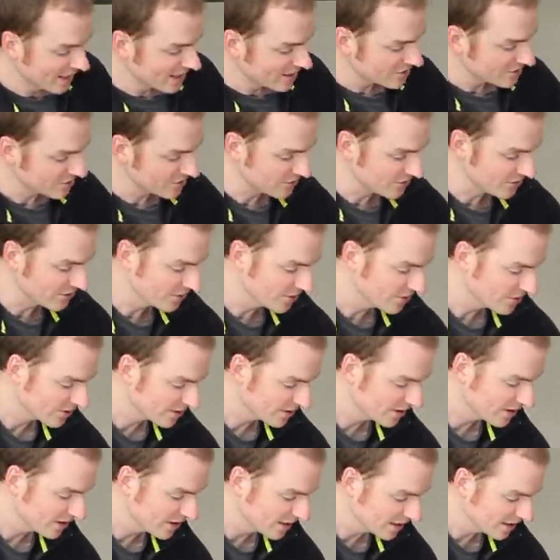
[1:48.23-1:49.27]
So you
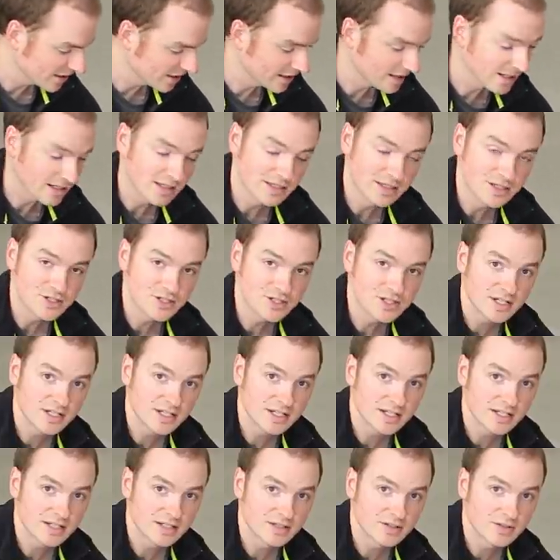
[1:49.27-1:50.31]
hook the, uh, the sheet
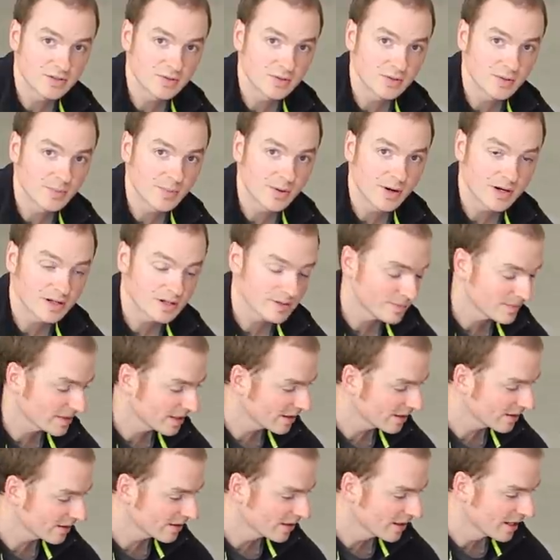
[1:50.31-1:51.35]
into the bottom
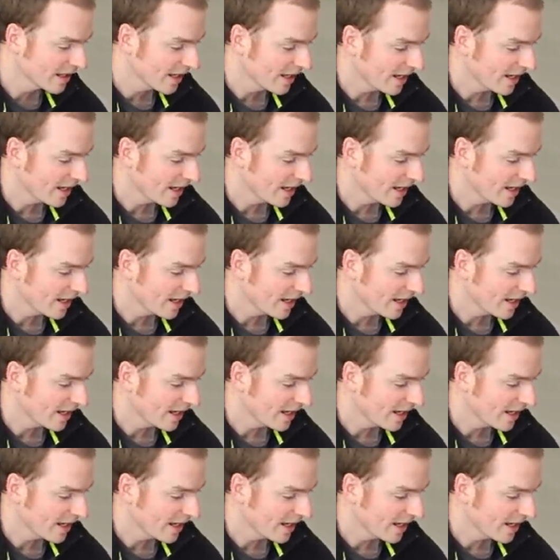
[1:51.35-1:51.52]
there,